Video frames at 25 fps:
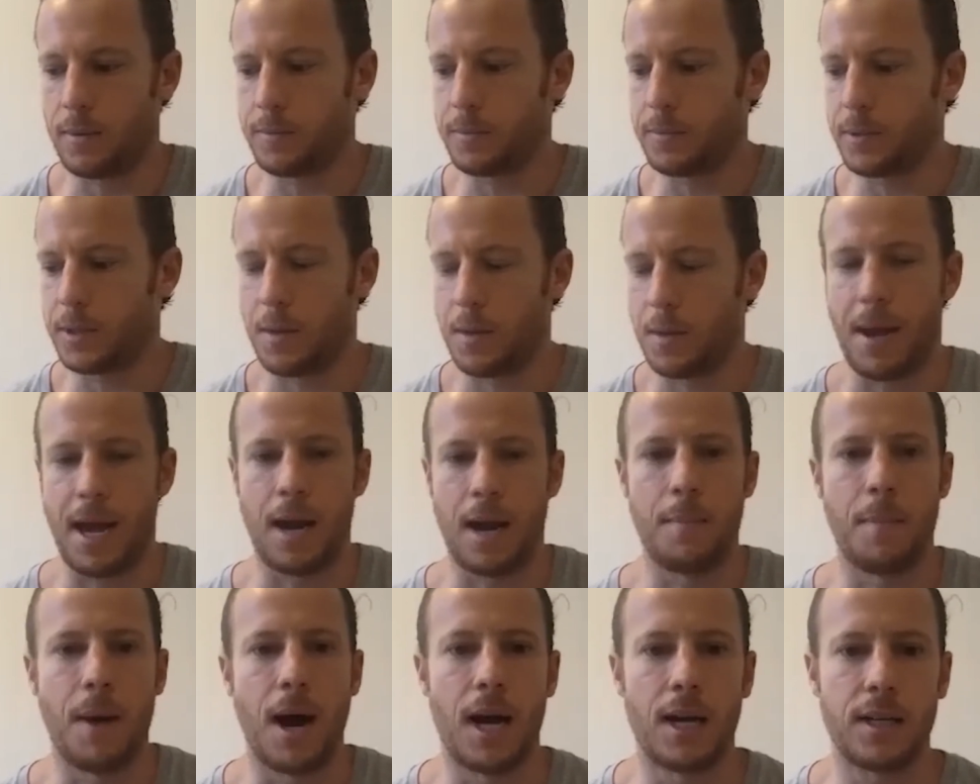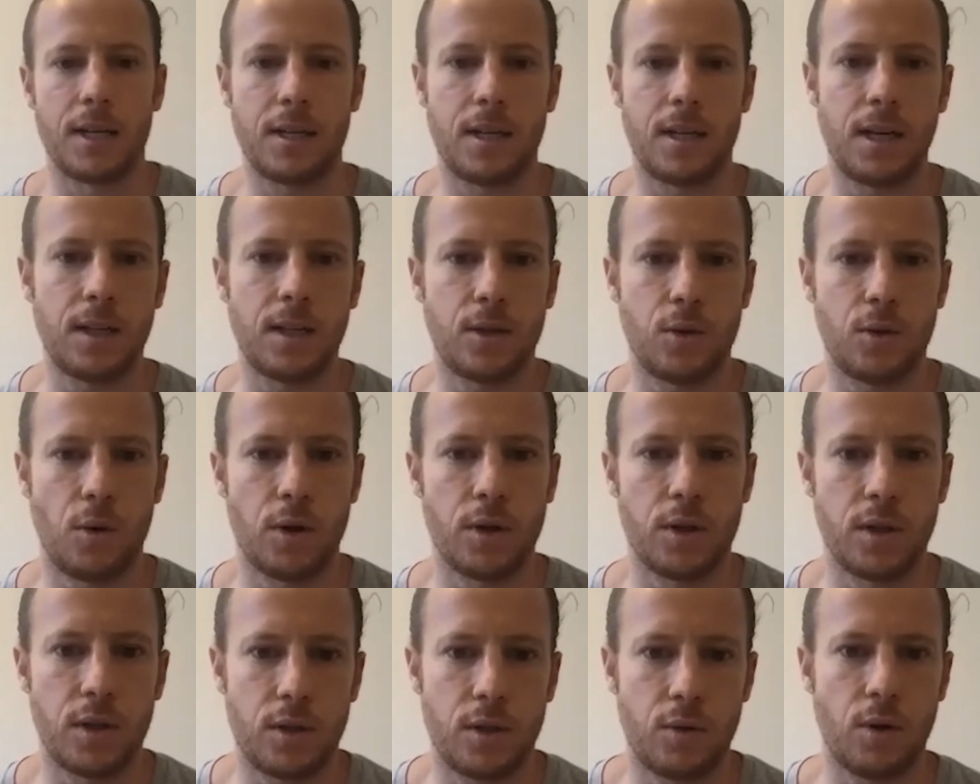some animosity
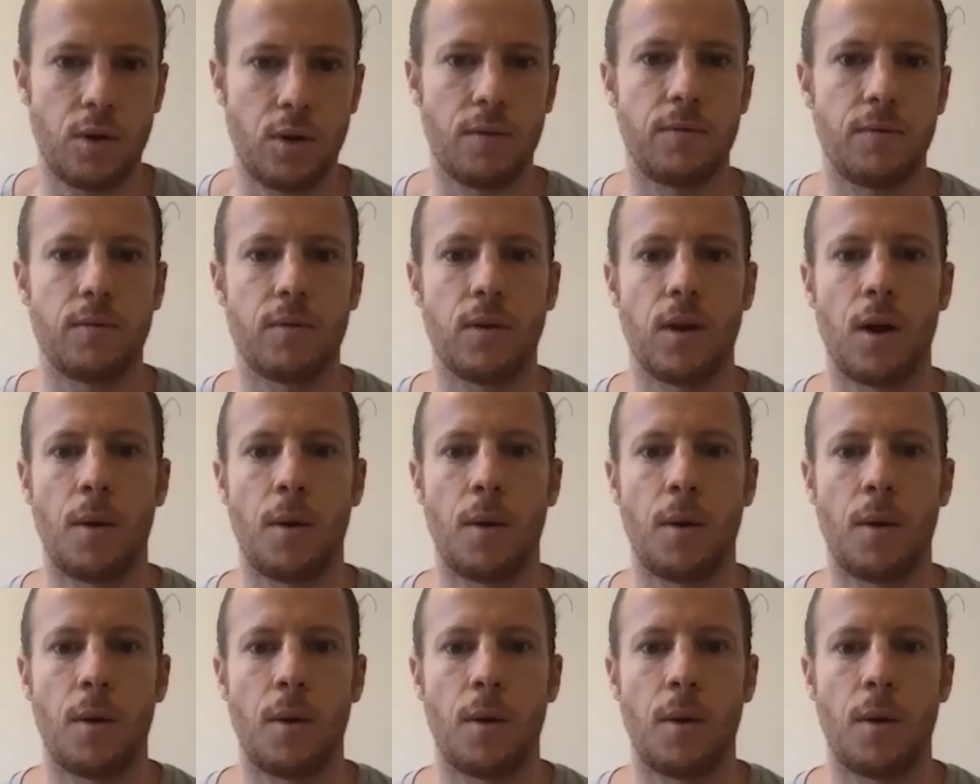towards this sort of